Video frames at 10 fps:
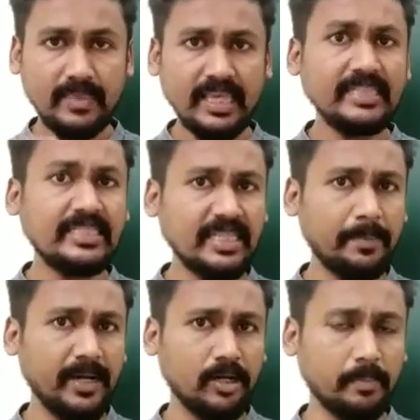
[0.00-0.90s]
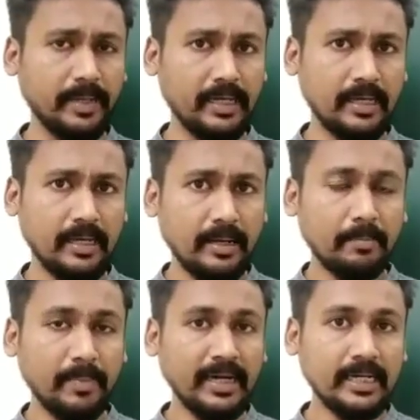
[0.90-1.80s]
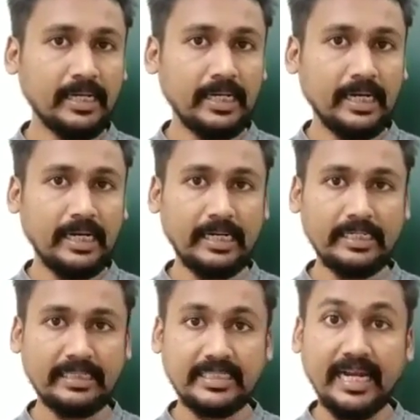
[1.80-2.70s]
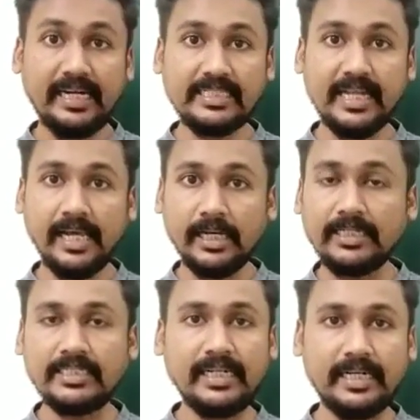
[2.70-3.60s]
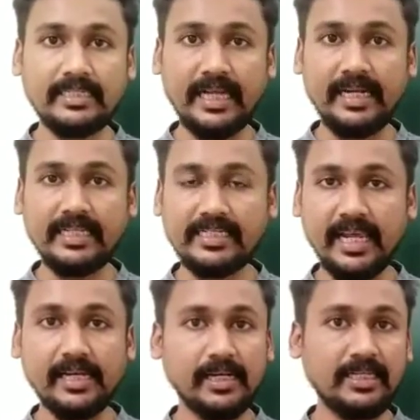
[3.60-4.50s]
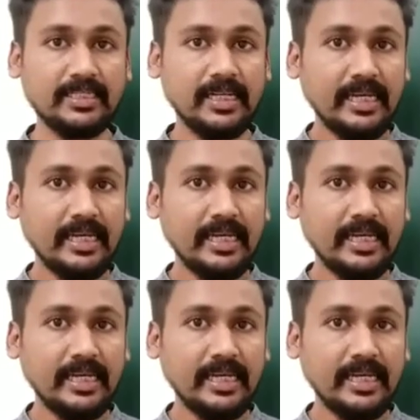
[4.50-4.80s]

is a separate topic, but scientists like Ørsted, scientists like Hertz,